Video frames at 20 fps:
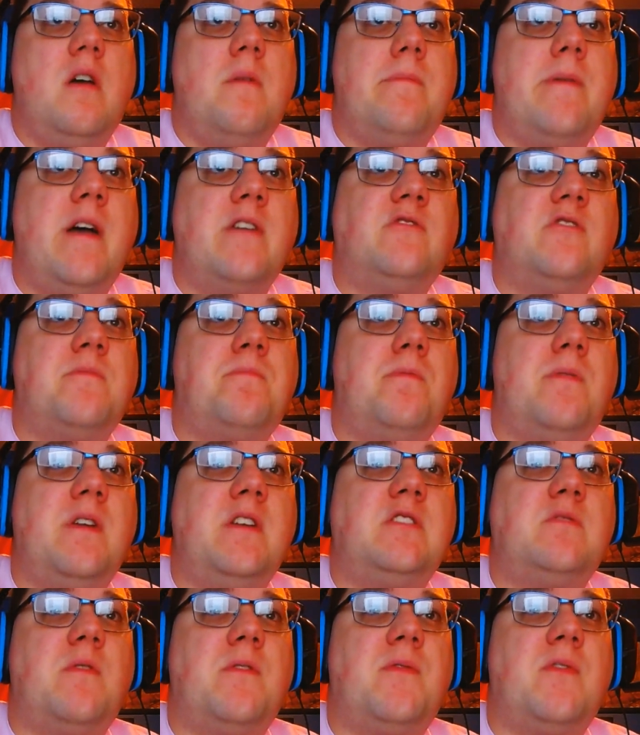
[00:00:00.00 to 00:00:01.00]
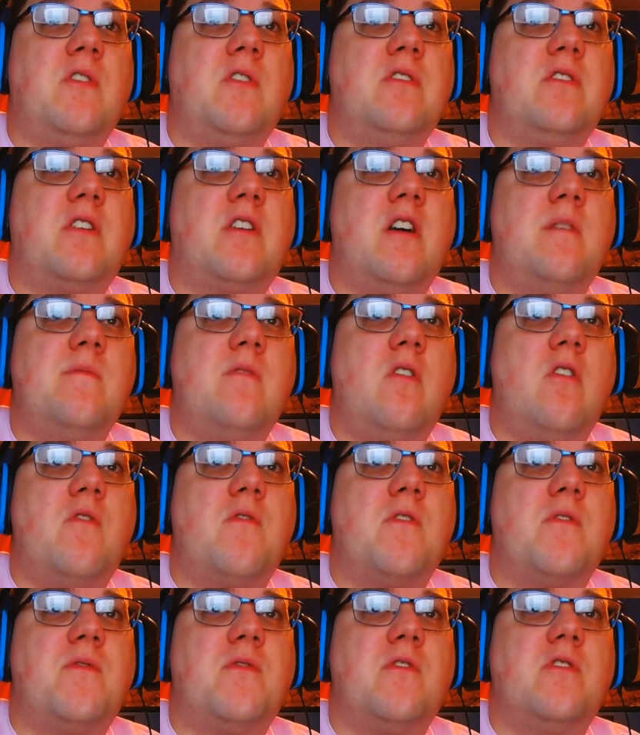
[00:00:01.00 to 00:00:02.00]
Patrick pleads with her to come
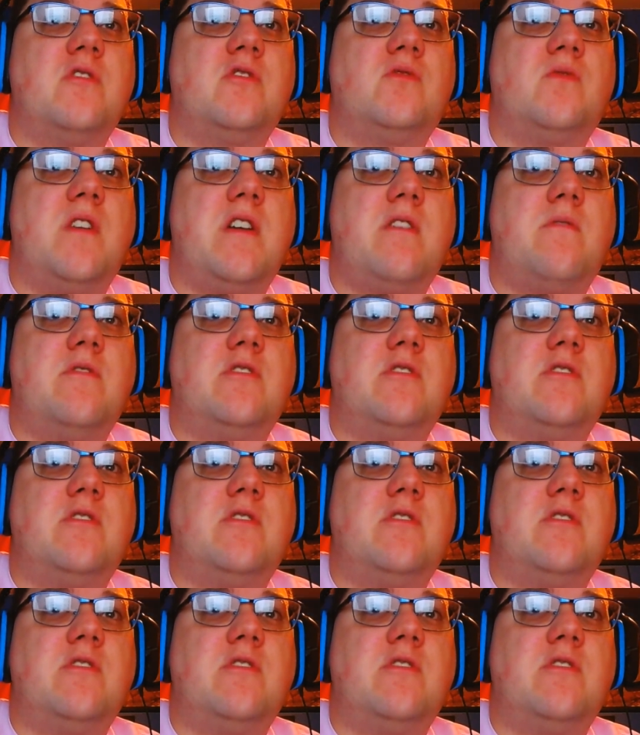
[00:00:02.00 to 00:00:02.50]
over for a drink,